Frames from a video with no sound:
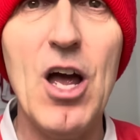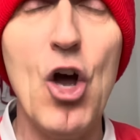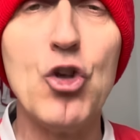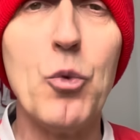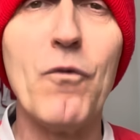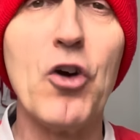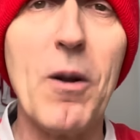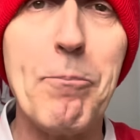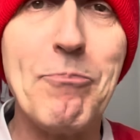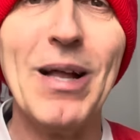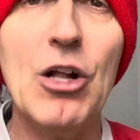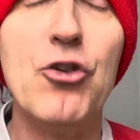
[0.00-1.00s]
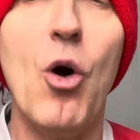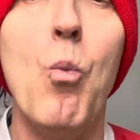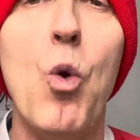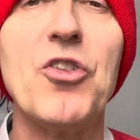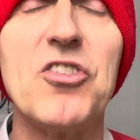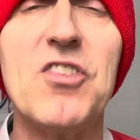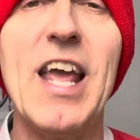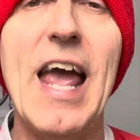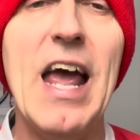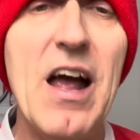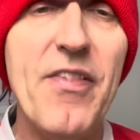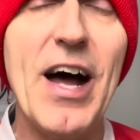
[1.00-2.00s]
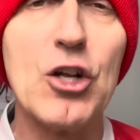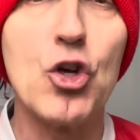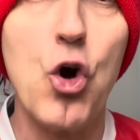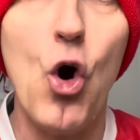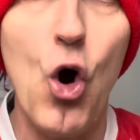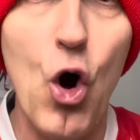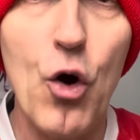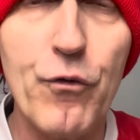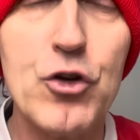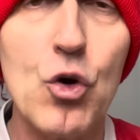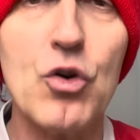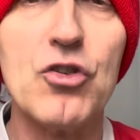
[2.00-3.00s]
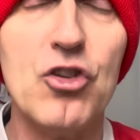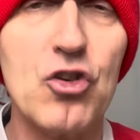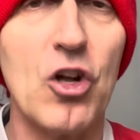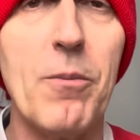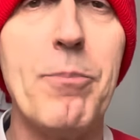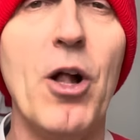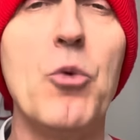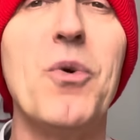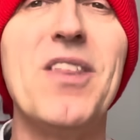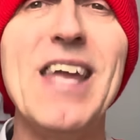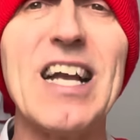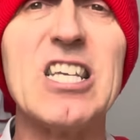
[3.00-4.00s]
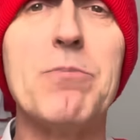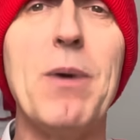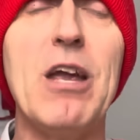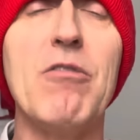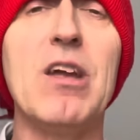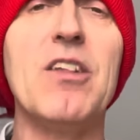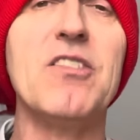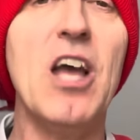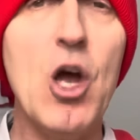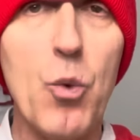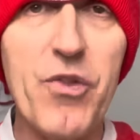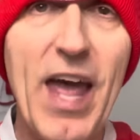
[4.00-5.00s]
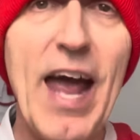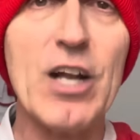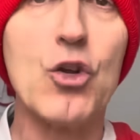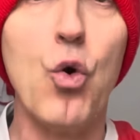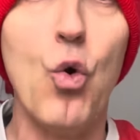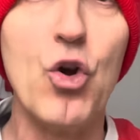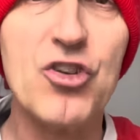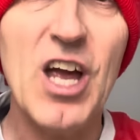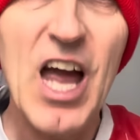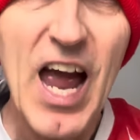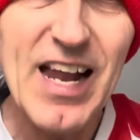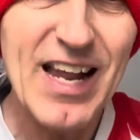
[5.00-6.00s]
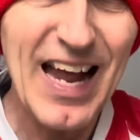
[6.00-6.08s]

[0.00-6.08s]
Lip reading: So we've got to build on what's there. That core of youngsters got to build with the experience, with the head coach, and